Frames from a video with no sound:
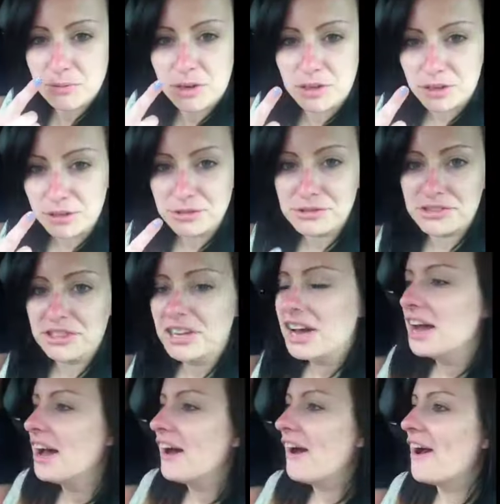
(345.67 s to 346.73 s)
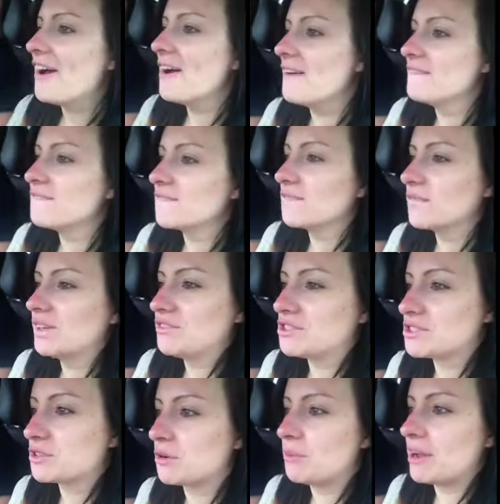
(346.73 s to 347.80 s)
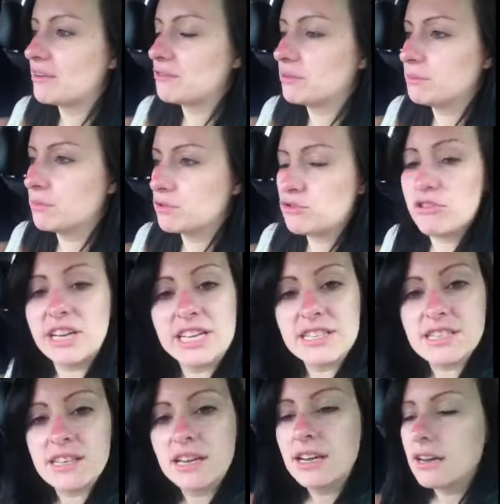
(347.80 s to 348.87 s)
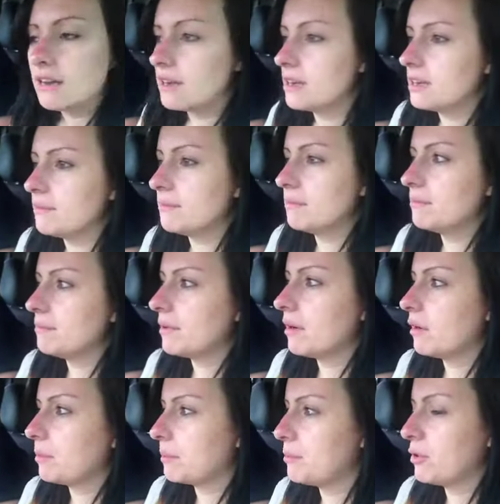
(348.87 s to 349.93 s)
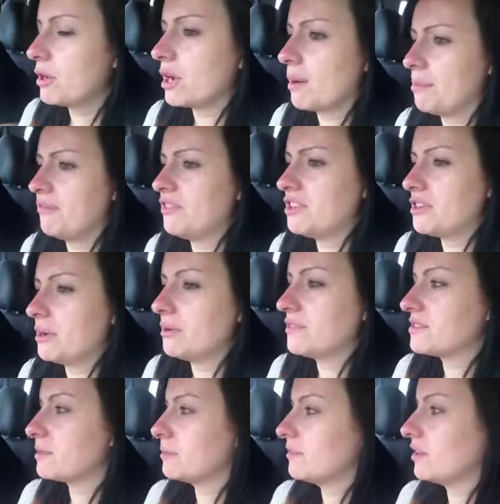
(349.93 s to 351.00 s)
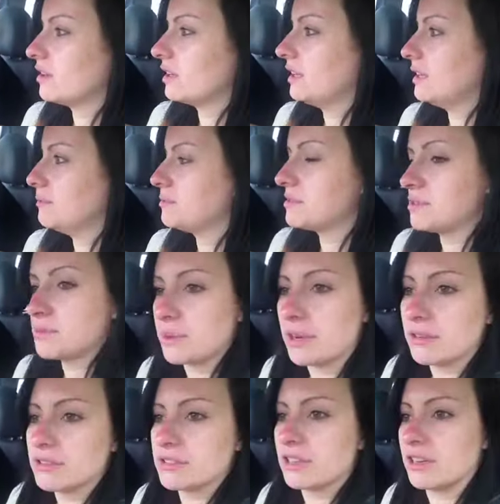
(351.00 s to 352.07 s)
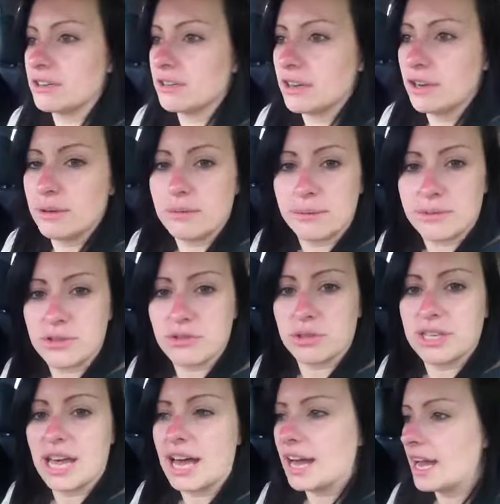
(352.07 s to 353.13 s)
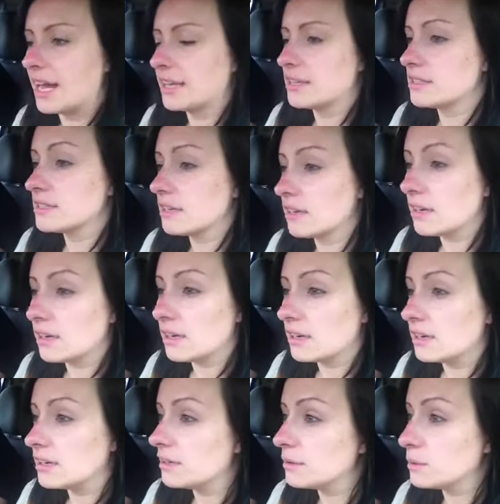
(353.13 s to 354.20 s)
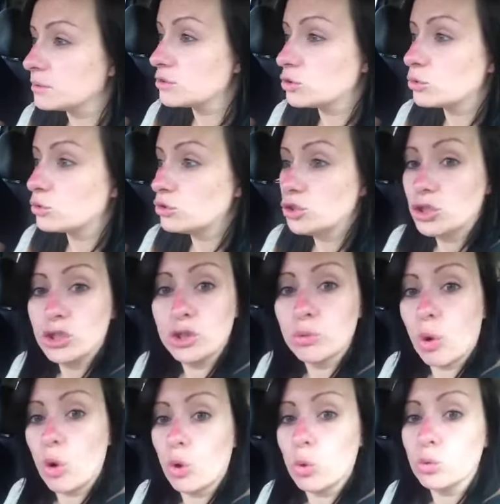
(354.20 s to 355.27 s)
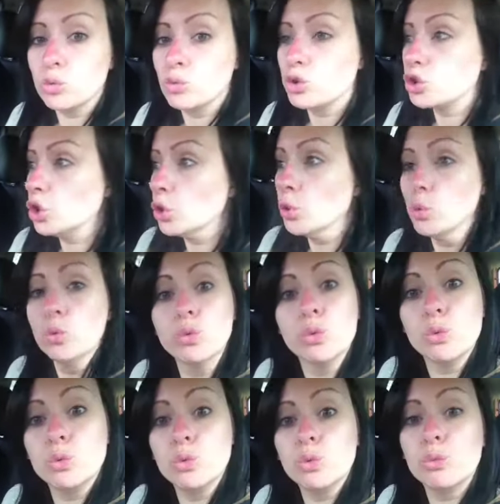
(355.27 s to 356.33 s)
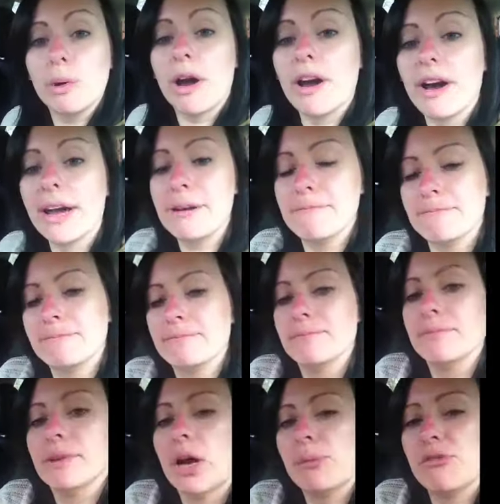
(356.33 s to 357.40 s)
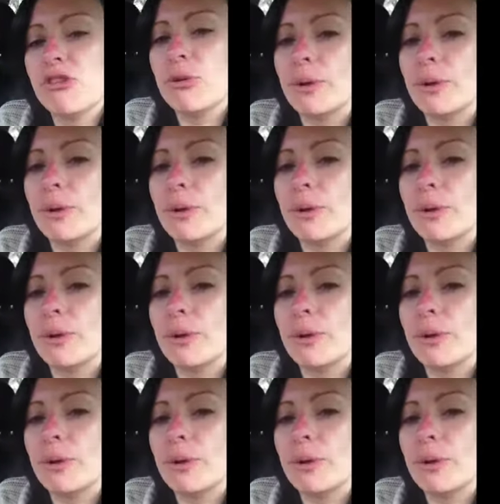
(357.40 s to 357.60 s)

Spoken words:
my nose. We just got back from Madrid. I'll be putting up a video of some of our clips as well, so I hope you enjoy that, and I'll talk to you all soon. Bye. Hope you're all